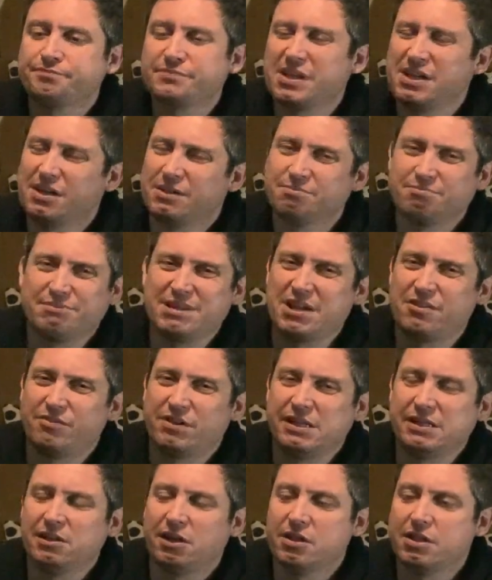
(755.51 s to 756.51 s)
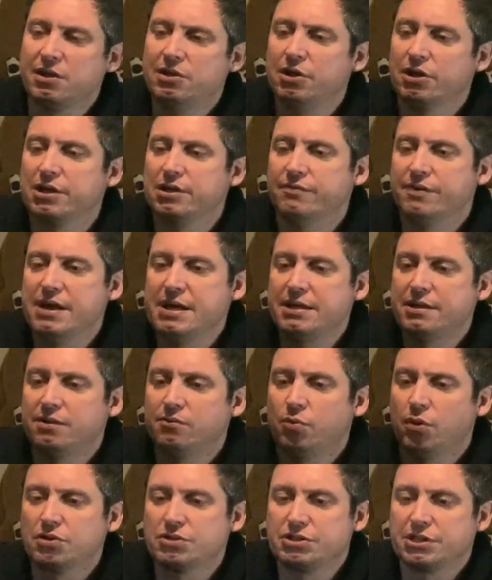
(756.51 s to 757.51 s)
I didn't really like the look of it, and I
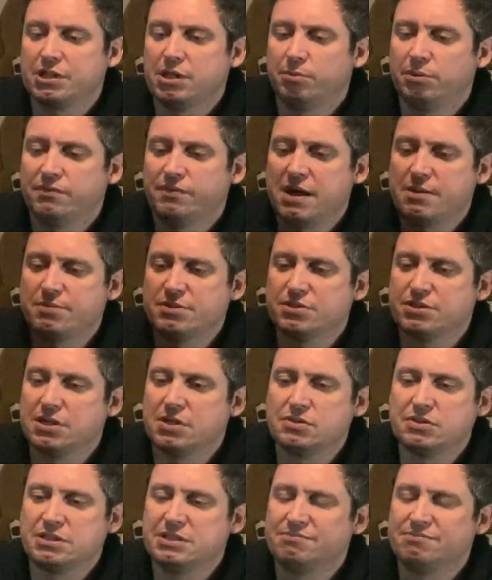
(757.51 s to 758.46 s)
watched a couple of episodes,